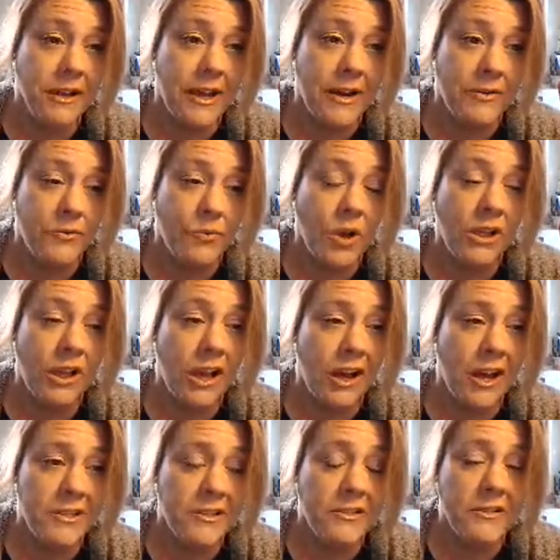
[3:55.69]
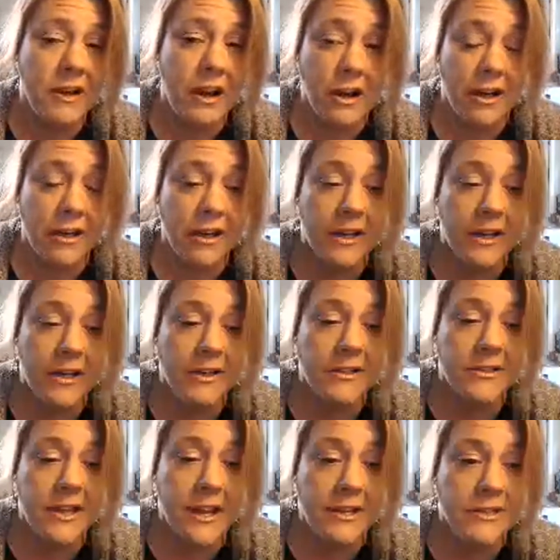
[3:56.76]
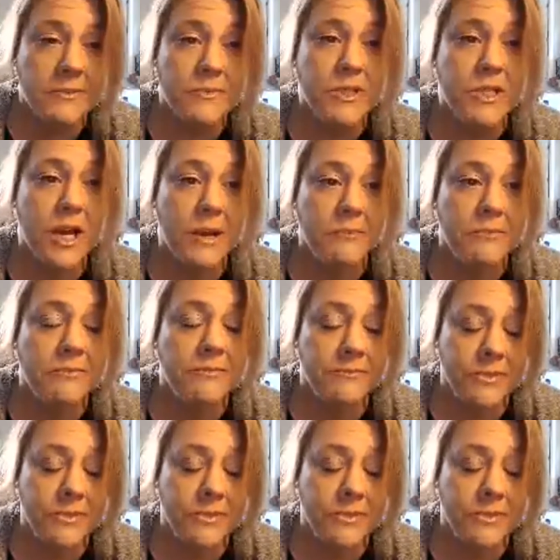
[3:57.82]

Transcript: and voila, it's done. It takes some time.